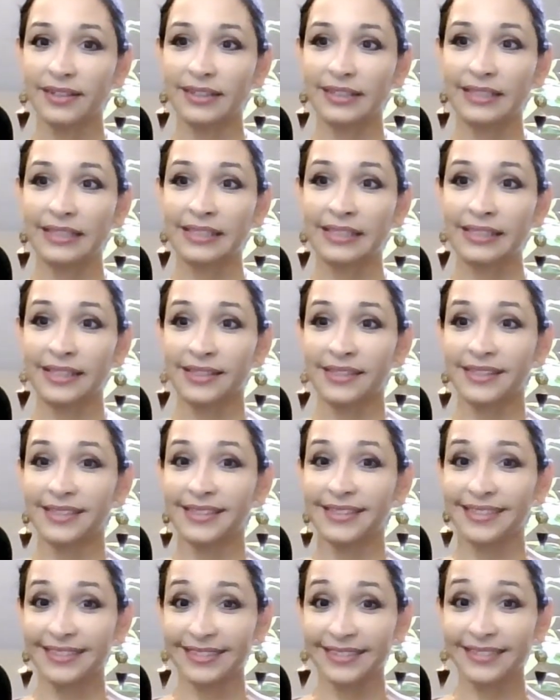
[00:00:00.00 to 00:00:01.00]
Is this
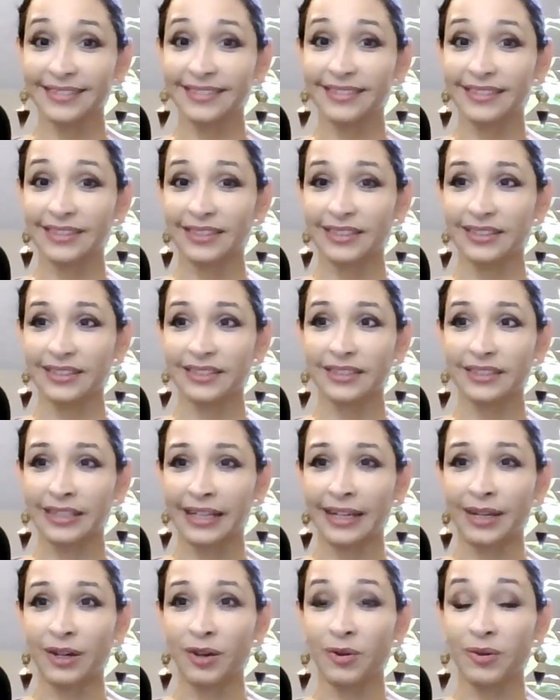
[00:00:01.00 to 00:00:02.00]

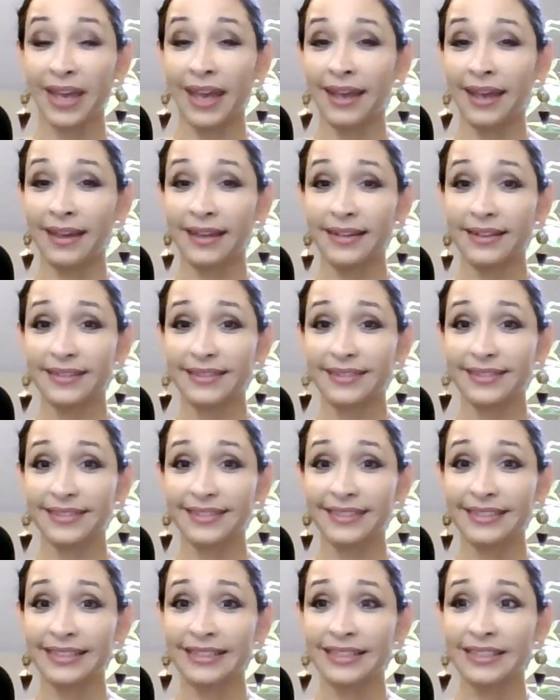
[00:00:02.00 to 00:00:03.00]
okay?
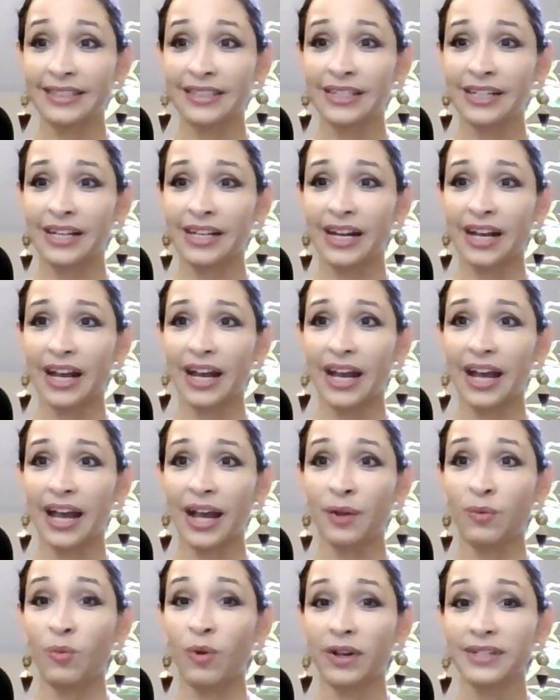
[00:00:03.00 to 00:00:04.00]
I
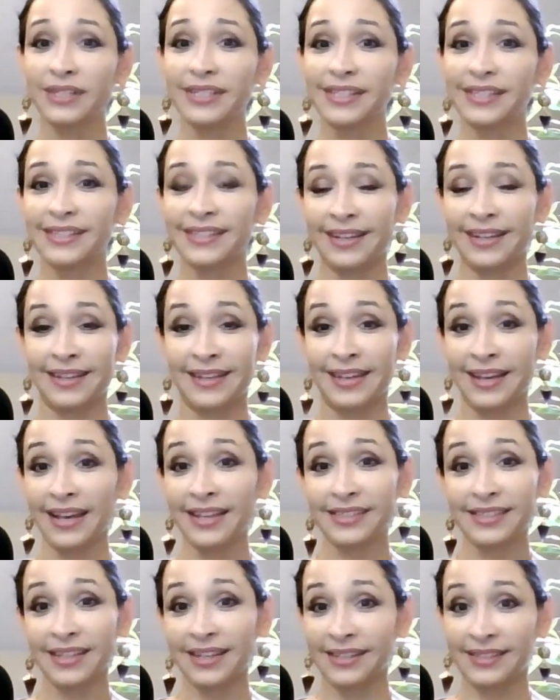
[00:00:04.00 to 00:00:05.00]
want to say
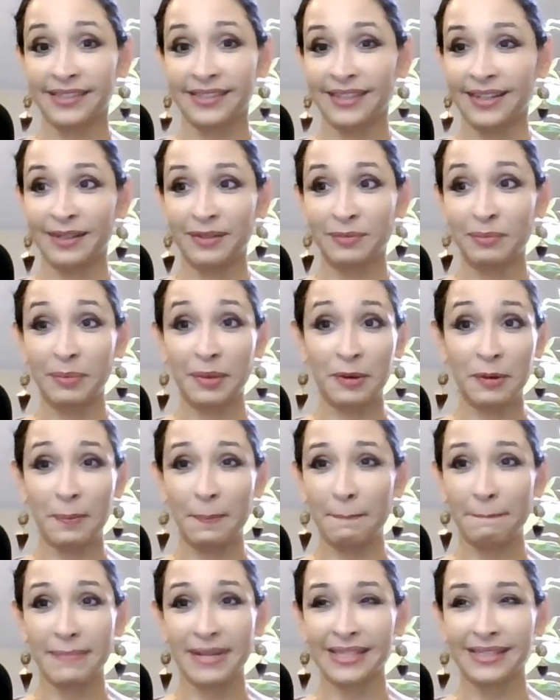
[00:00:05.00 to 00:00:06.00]
yes, I said, but
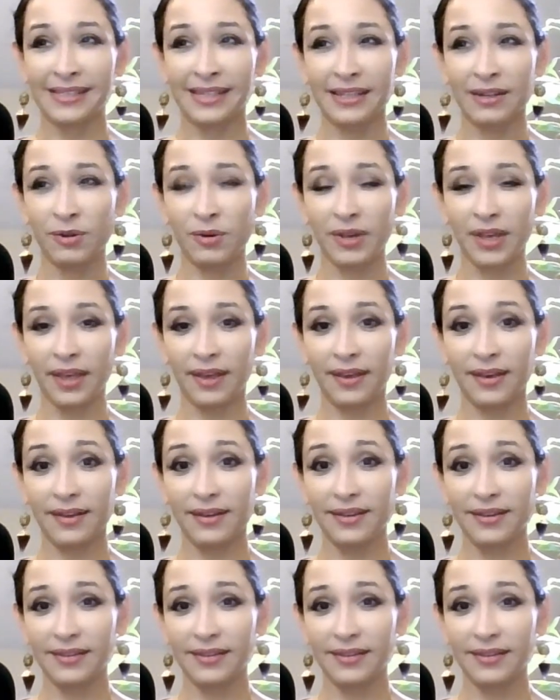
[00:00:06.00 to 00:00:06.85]
is it okay?